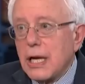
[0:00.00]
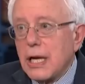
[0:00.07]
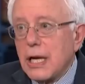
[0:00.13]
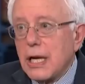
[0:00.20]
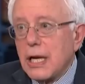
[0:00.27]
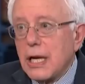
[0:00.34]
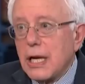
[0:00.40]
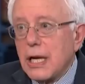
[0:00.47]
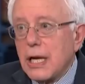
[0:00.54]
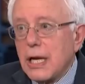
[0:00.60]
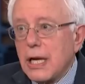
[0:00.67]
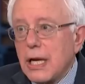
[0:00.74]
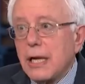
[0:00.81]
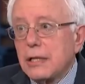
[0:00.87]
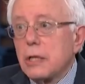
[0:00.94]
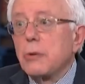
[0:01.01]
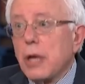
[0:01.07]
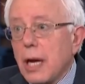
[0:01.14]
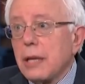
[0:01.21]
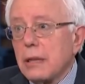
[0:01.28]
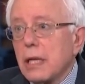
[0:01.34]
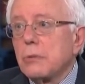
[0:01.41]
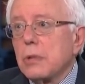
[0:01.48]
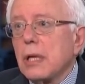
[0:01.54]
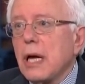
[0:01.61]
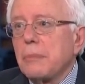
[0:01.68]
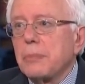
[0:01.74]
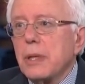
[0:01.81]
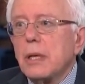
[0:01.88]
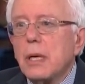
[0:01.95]
with me, but I'll tell you exactly what I think
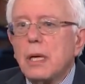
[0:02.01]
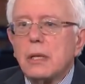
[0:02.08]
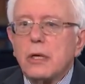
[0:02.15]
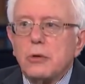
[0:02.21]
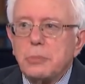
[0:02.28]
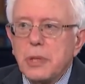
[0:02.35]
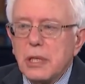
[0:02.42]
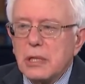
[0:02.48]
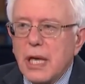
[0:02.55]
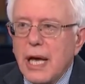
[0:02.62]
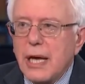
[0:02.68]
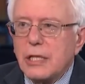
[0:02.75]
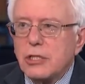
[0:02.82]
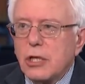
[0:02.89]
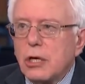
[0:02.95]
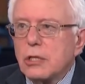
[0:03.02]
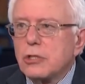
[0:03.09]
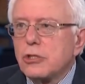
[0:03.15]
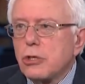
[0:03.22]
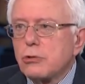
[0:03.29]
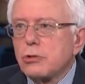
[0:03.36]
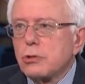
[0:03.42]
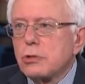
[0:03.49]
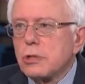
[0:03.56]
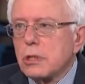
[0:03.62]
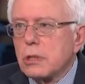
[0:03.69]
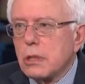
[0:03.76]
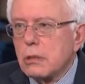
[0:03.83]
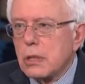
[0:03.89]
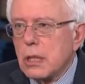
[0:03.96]
will happen. There will be a tax on Social
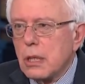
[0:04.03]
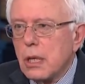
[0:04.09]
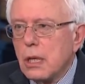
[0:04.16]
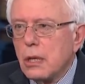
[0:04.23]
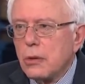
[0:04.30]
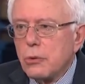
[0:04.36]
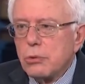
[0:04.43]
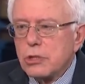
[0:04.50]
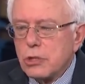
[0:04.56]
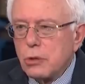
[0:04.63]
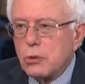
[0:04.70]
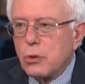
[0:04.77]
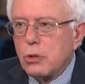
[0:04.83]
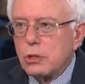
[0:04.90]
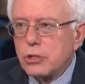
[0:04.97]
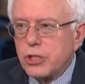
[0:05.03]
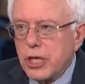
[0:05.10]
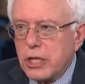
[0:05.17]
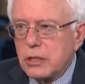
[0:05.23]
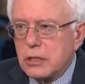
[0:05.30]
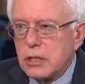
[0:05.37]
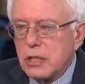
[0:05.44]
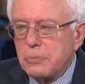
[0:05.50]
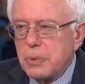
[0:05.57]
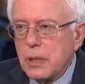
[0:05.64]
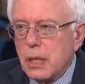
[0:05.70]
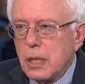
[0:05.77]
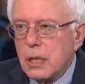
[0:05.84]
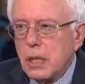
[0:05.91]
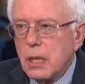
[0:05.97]
Security through a so-called chain
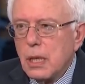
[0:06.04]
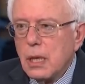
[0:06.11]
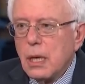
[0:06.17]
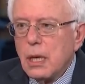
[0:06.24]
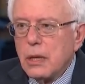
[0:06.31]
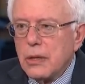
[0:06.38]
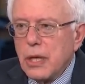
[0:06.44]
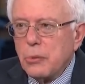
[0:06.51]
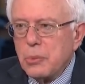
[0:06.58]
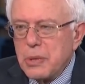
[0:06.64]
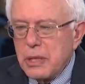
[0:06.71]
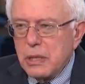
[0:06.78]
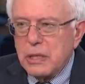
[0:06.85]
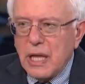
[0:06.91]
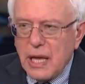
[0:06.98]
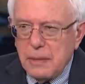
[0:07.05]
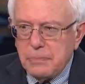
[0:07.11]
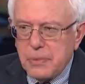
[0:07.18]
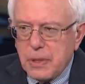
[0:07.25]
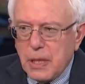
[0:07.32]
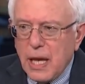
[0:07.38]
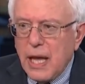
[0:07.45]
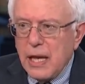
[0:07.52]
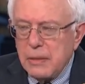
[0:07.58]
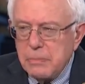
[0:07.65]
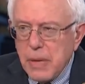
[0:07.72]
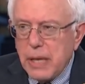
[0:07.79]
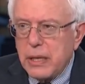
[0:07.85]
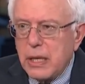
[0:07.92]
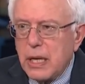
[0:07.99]
CPI. There will be an attempt to
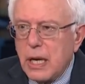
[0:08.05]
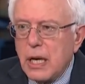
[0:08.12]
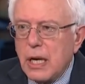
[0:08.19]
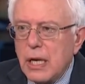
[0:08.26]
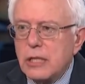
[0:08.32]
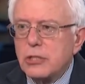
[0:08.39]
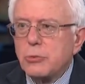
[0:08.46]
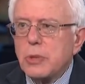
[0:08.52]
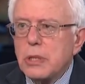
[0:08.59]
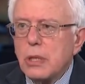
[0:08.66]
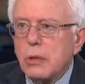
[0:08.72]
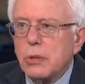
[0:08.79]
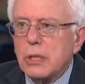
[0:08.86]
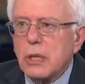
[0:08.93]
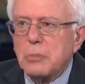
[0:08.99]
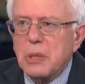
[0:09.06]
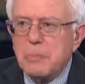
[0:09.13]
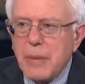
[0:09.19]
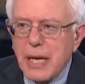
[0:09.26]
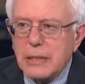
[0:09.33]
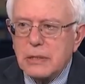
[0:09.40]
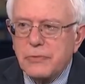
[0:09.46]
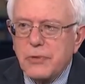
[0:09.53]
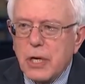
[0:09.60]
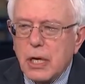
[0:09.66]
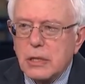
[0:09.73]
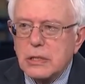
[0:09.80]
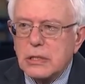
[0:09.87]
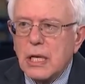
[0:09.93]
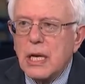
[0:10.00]
end Medicare as we know it. There will be massive
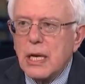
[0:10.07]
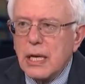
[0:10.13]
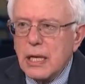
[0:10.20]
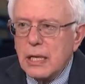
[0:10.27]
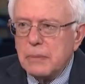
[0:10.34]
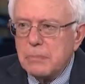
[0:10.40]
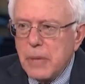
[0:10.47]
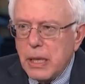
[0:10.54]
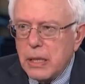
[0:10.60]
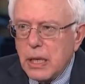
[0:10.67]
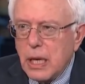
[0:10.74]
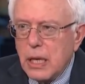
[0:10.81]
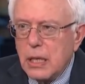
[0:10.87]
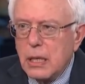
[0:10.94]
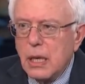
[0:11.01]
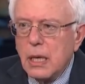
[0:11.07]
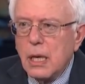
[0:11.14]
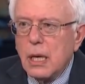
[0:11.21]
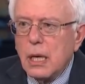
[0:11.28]
cuts in Medicaid,